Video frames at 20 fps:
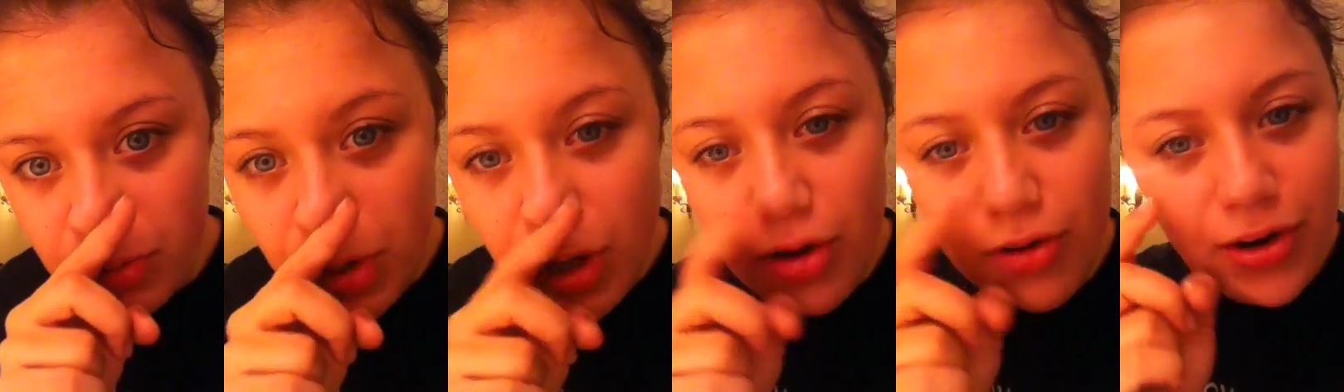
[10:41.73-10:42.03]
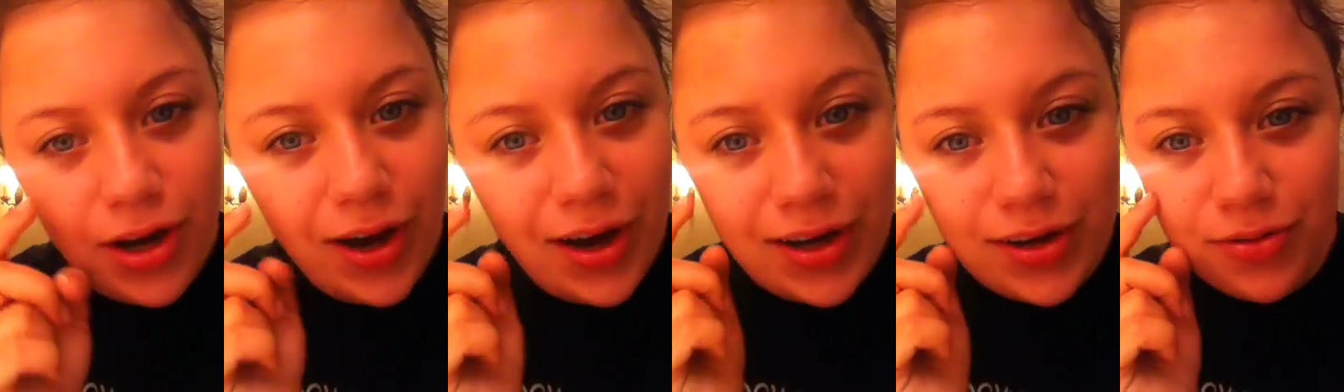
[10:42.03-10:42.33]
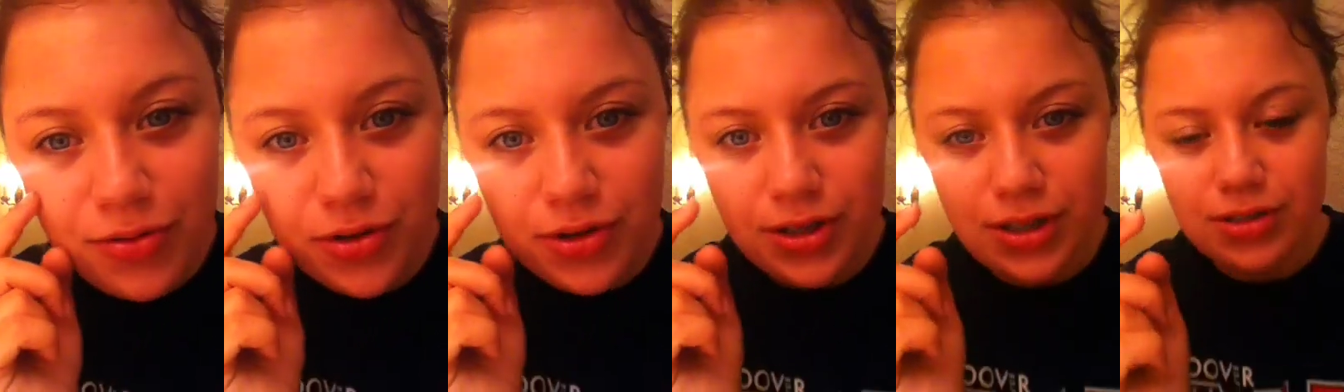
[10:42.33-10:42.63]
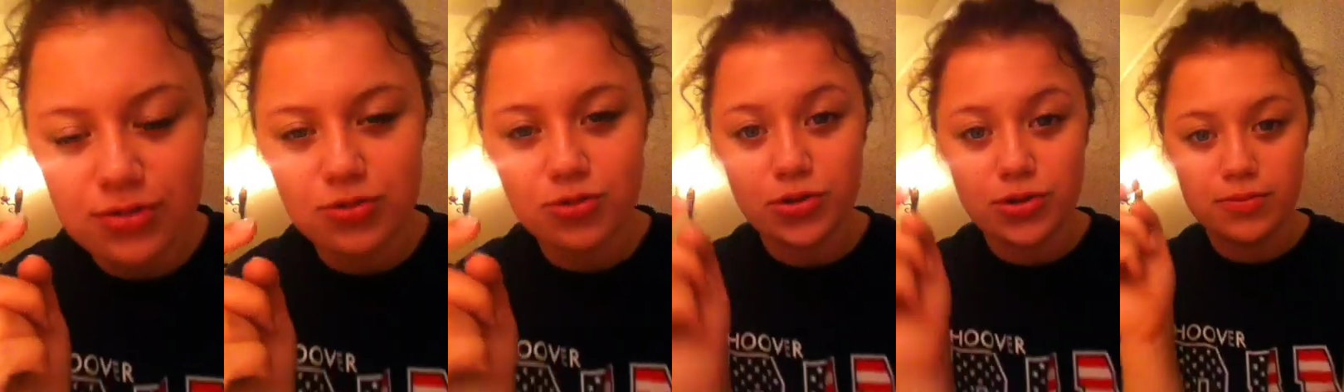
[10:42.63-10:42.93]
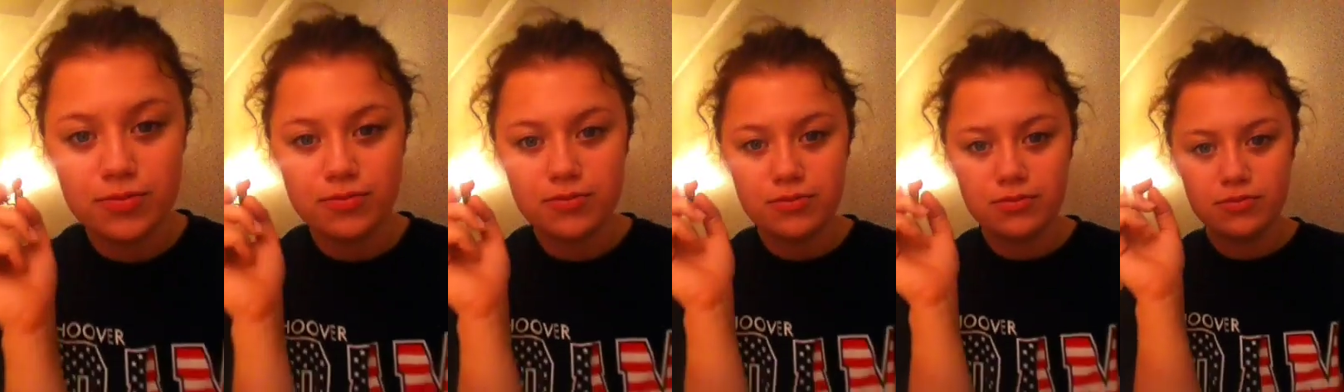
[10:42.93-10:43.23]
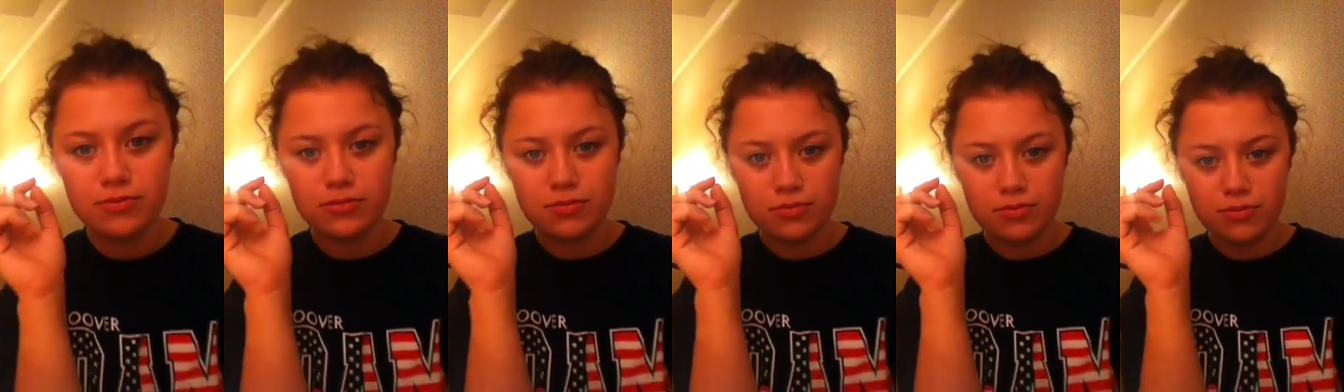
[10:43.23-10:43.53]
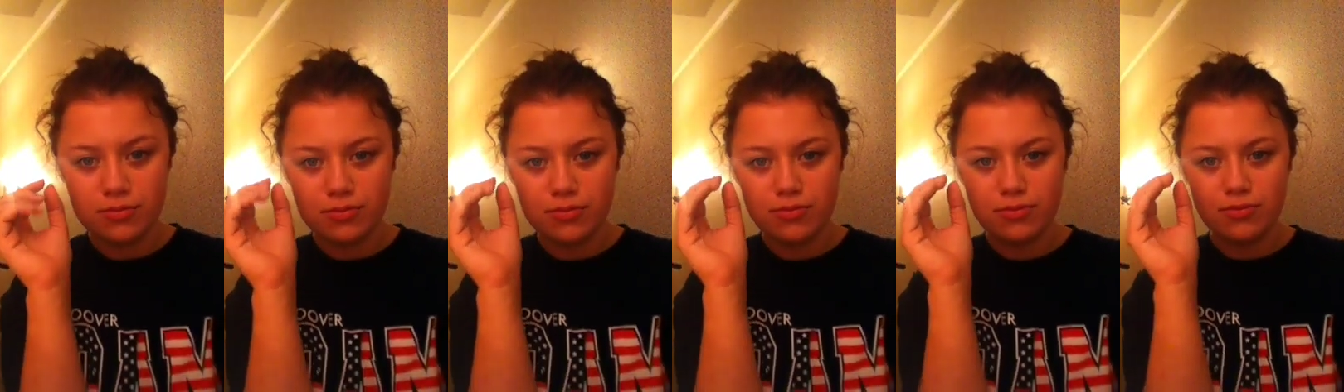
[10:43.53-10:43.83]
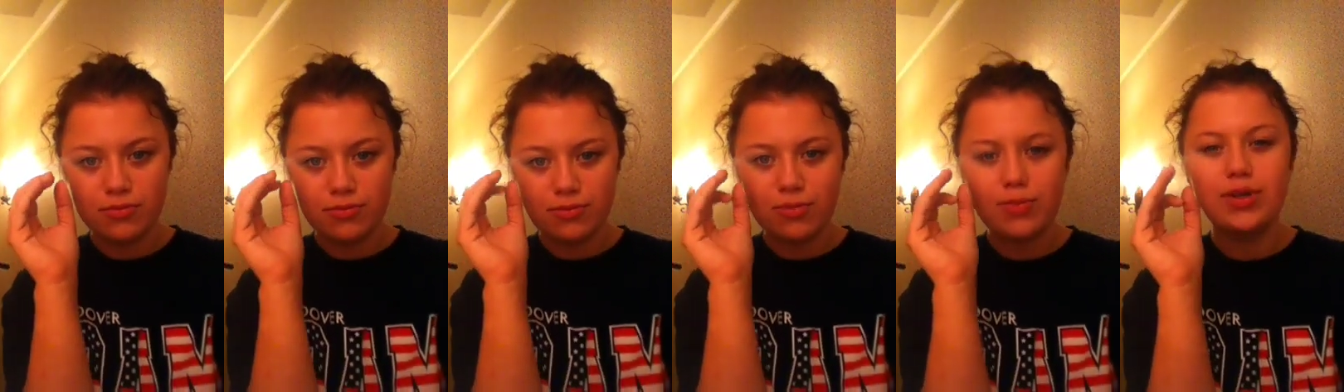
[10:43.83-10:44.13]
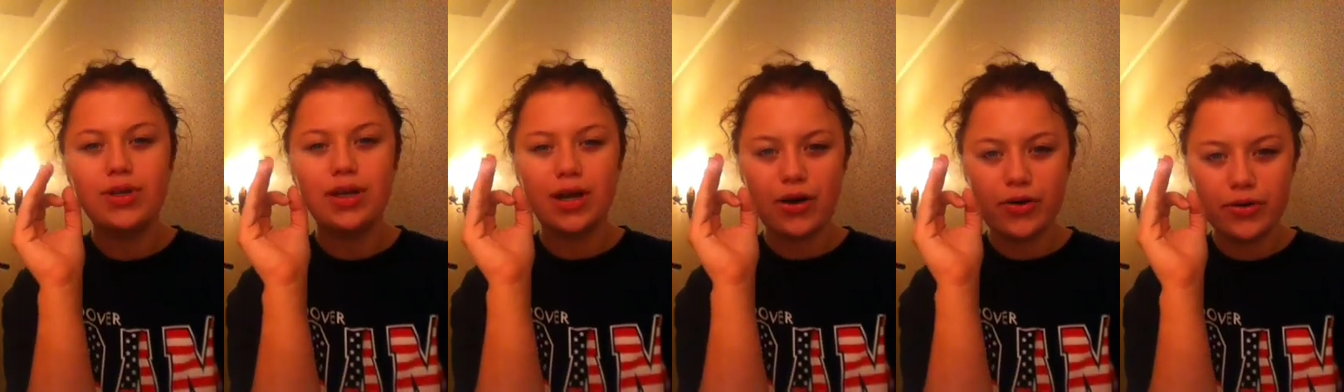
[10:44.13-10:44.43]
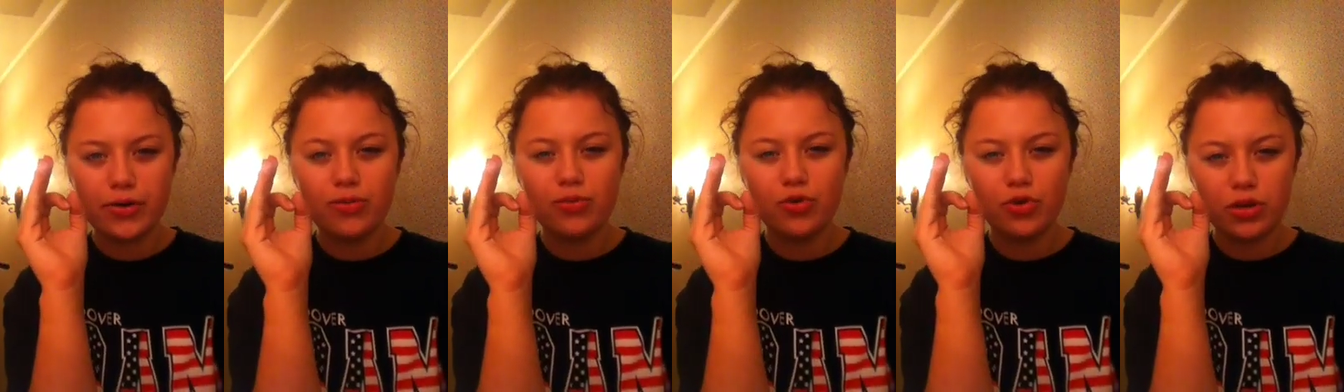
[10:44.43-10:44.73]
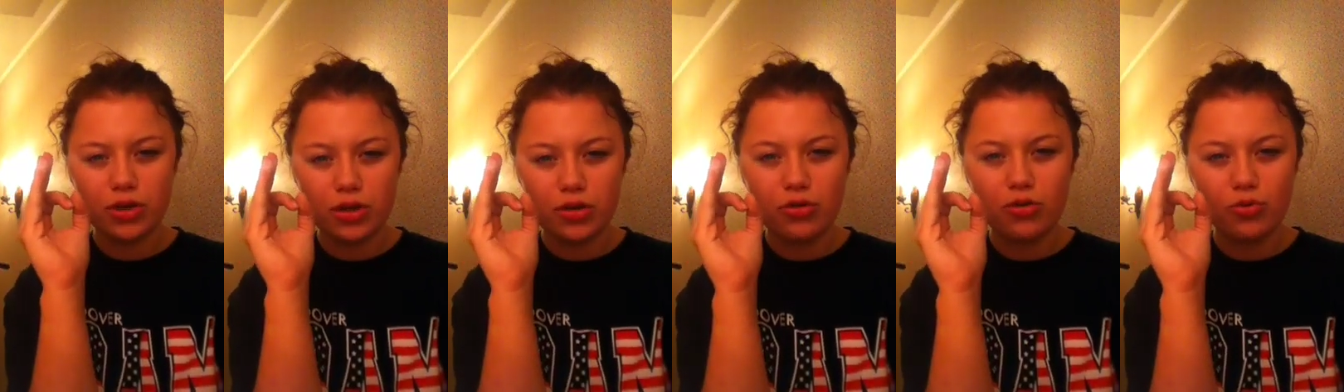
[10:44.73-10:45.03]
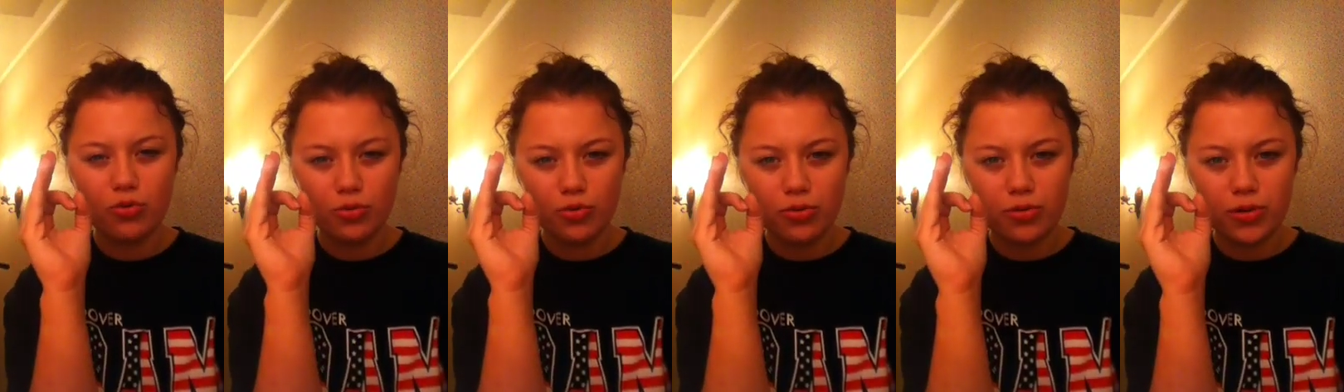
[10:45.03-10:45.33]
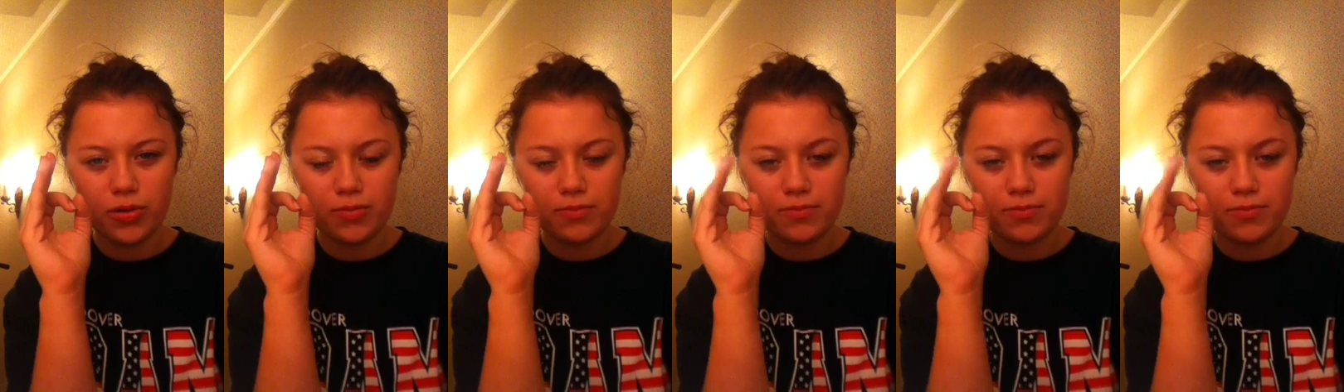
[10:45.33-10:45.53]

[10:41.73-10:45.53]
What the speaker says: Oh, now I don't look as cool. But now I'm really cool.